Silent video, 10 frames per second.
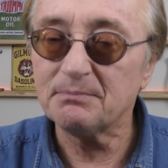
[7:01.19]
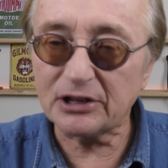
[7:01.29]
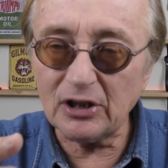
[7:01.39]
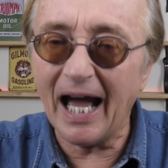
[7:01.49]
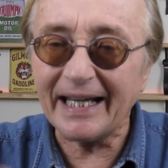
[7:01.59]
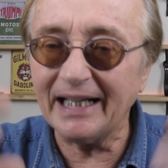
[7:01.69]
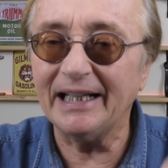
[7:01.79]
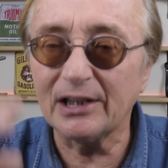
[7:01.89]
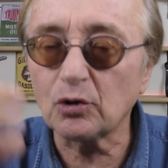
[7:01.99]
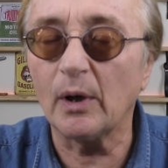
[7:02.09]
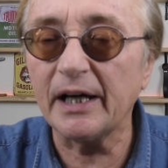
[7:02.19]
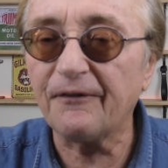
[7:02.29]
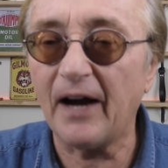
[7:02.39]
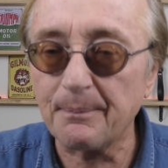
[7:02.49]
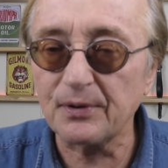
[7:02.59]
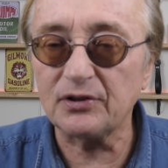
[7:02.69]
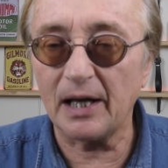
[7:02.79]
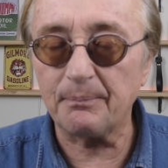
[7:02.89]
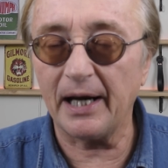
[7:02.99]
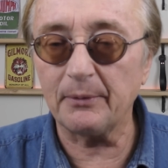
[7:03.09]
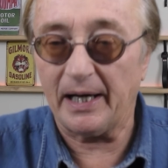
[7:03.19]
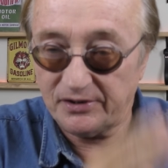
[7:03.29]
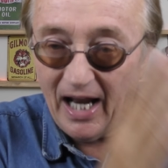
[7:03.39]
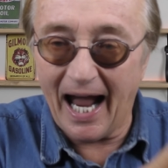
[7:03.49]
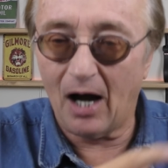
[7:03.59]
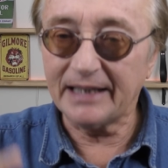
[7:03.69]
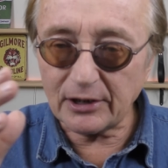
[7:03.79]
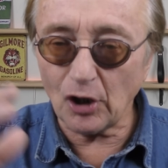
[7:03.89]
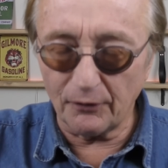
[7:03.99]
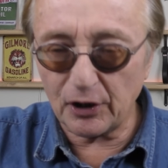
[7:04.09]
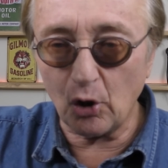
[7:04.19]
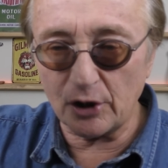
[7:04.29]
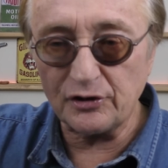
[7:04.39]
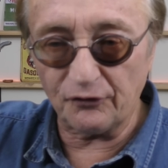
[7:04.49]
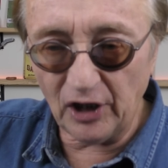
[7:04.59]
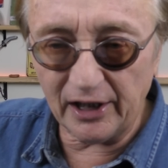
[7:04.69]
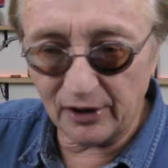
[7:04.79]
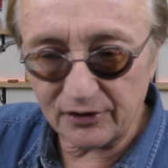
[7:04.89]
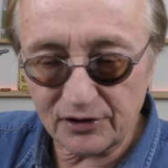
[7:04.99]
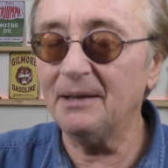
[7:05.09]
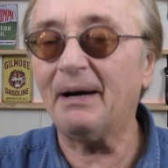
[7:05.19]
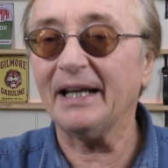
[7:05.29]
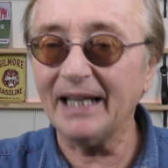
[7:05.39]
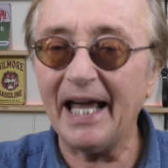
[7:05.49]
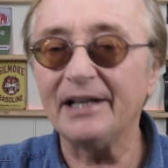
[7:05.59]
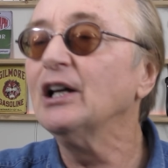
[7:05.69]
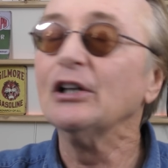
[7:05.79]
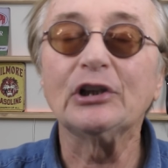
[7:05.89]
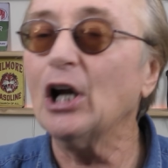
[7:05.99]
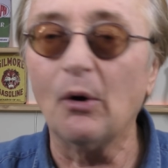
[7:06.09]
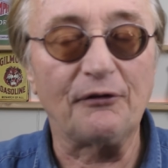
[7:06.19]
but they're not getting a 25% pay rate now. That's over the course of years. And by then, you know